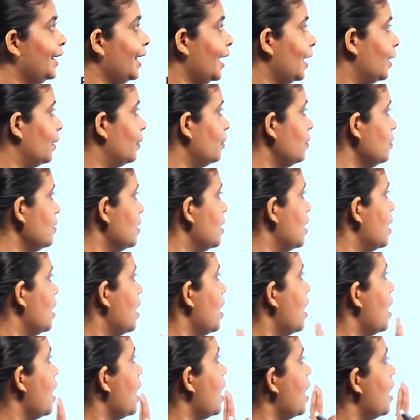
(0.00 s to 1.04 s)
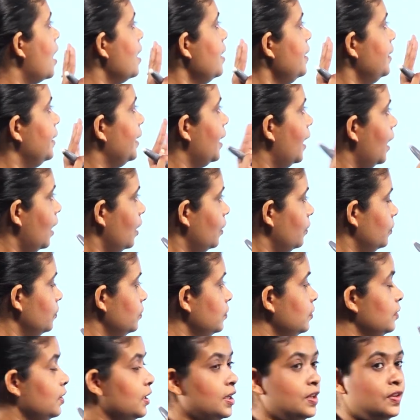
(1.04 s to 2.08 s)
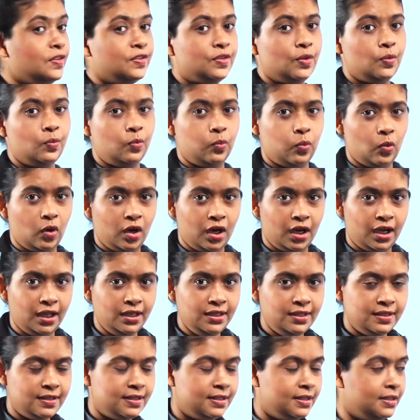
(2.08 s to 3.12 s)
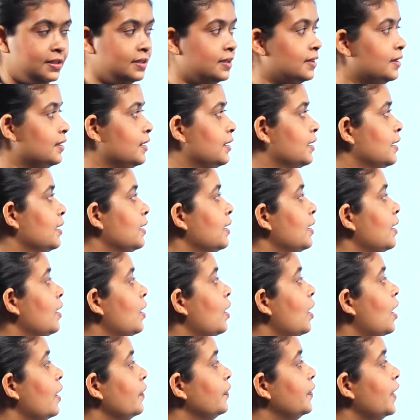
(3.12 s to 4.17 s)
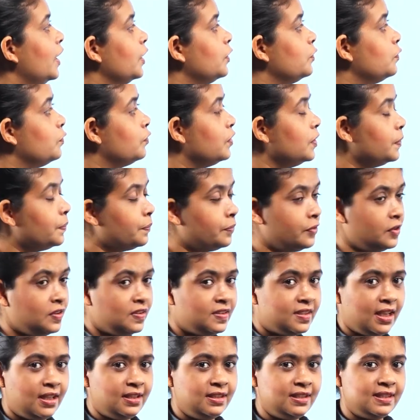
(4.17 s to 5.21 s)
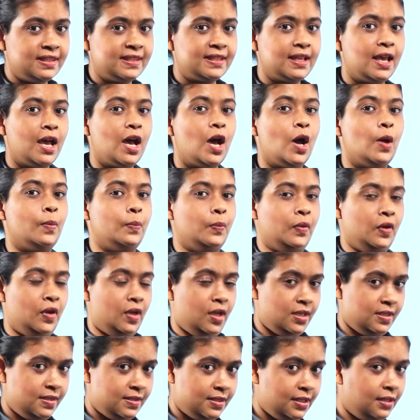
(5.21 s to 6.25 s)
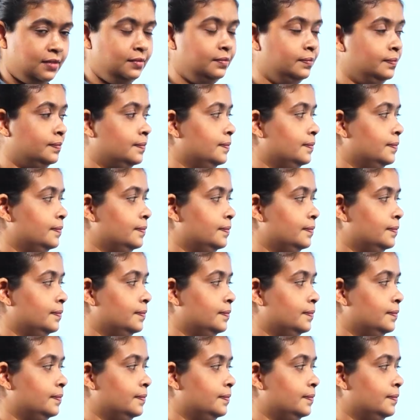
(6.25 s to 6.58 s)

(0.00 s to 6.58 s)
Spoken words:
Now, a noun is a word that represents a person,